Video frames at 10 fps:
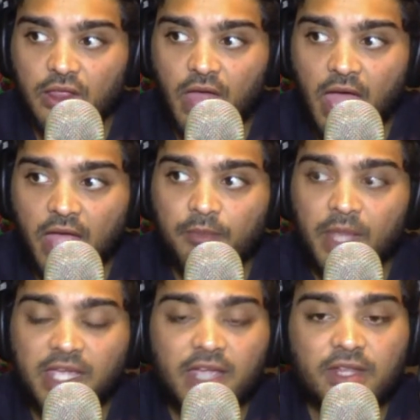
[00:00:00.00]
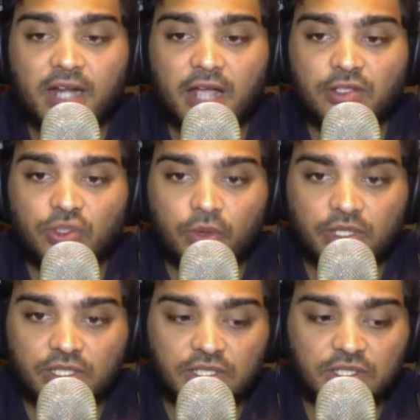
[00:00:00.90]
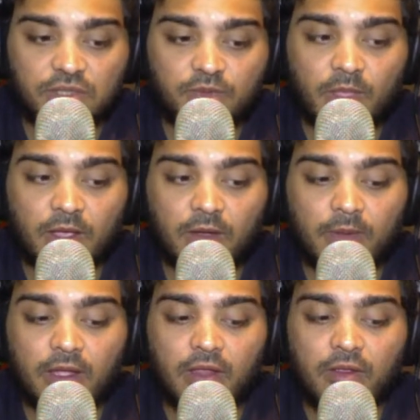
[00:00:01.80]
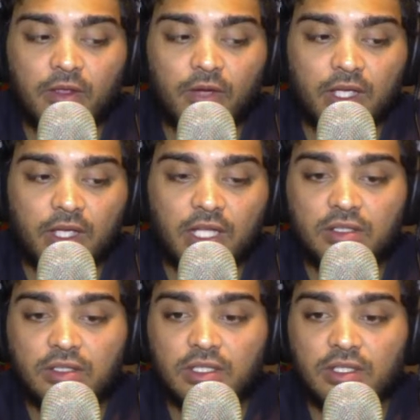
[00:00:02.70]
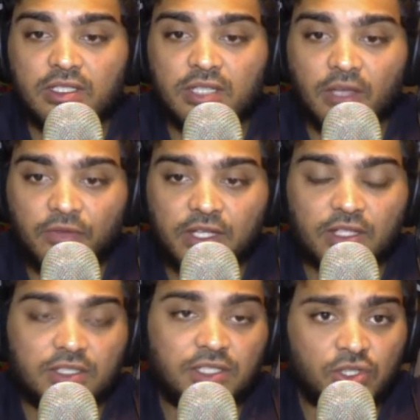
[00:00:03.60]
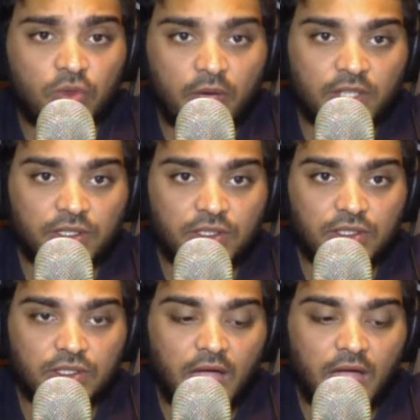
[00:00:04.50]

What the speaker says: making the right choices in difficult situations,